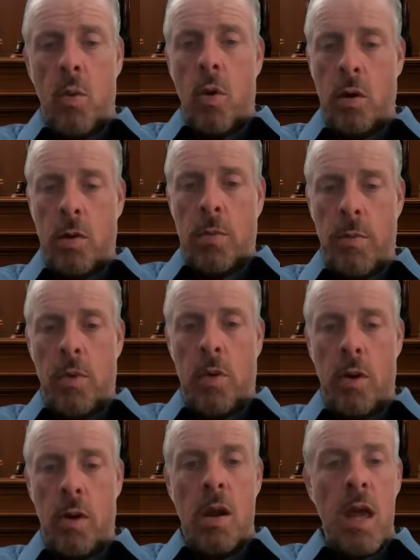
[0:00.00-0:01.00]
Welcome
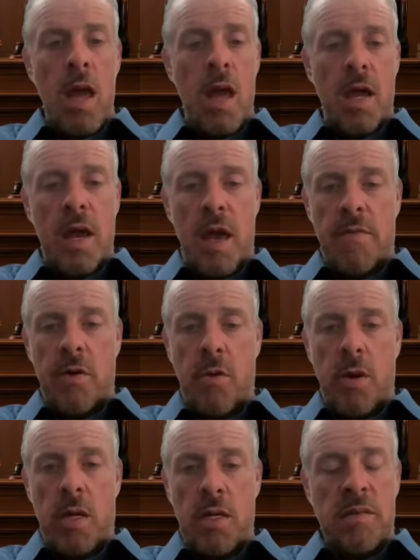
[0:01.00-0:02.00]
aboard and have a
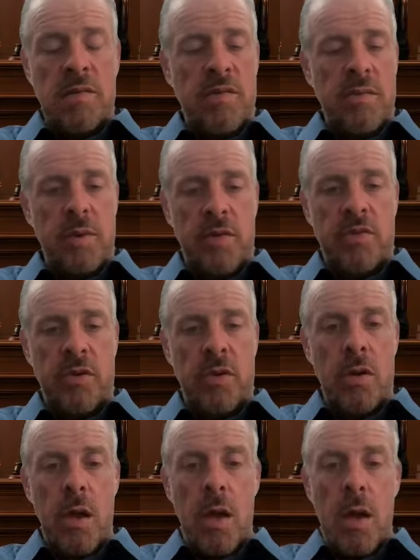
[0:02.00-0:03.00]
great semester.
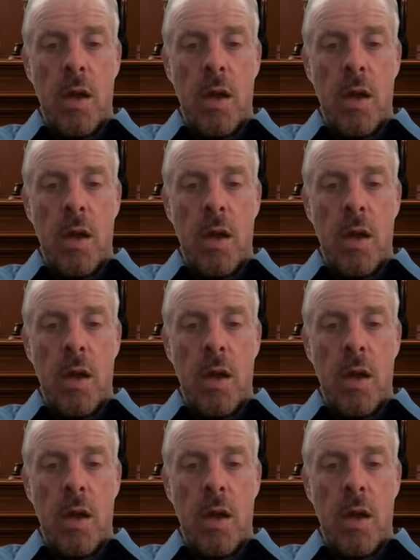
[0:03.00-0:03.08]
